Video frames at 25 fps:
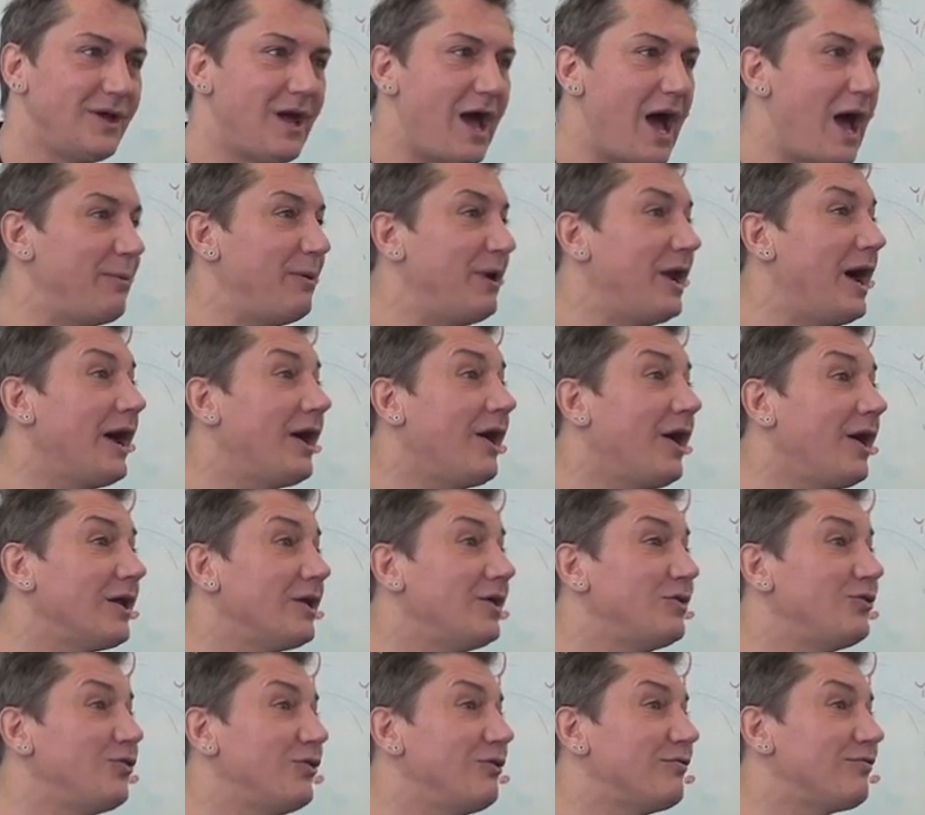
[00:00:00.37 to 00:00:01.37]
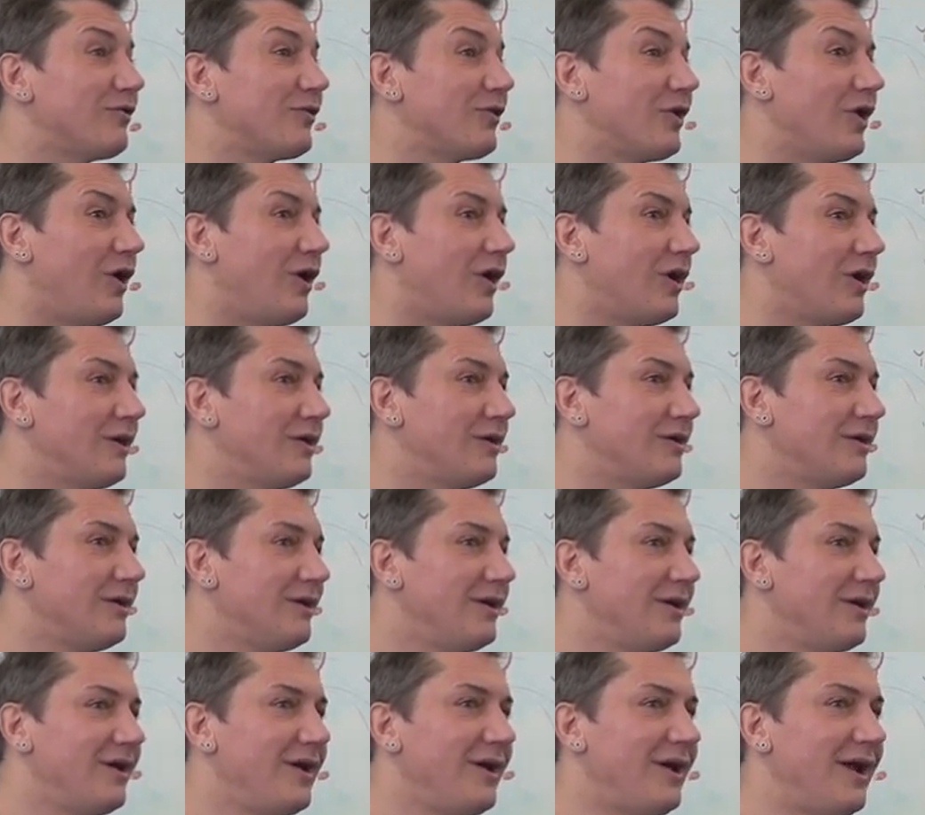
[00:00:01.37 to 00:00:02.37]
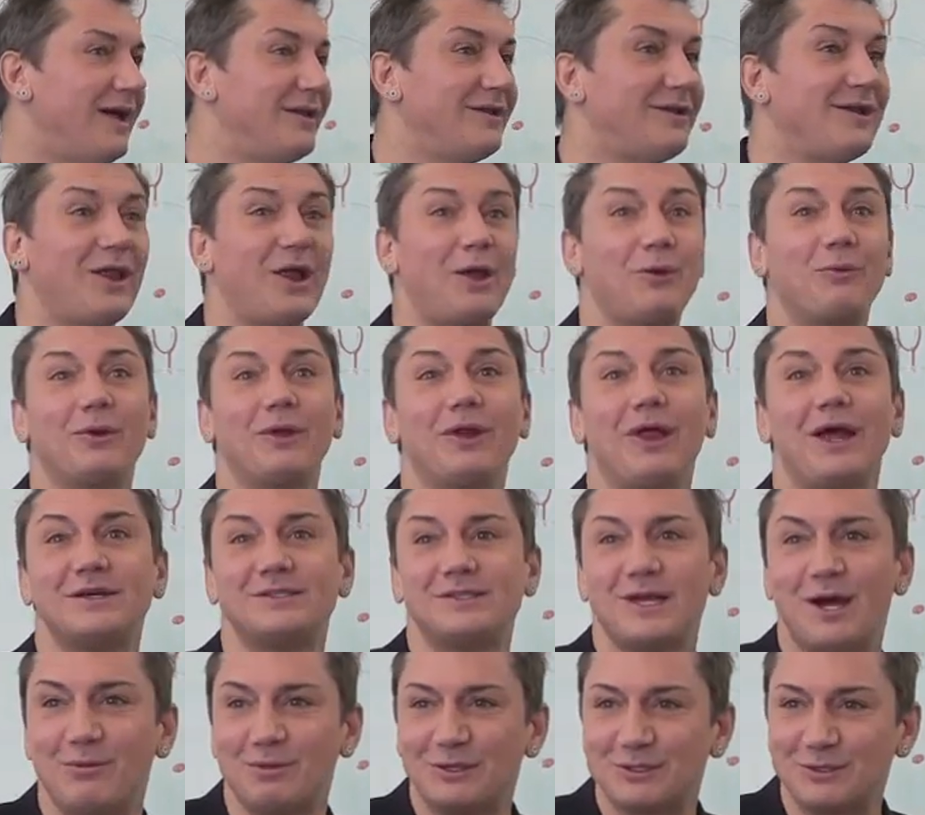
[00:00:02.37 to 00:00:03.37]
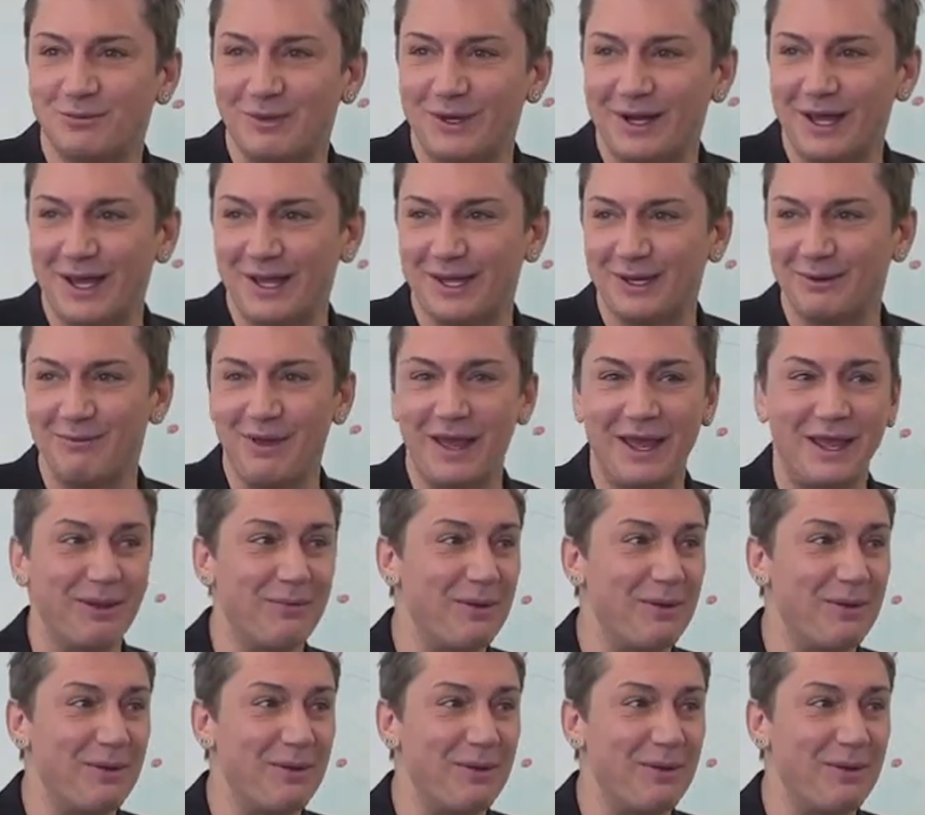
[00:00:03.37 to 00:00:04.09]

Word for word: I mean, I got into it for the art until I realized how much money I could make.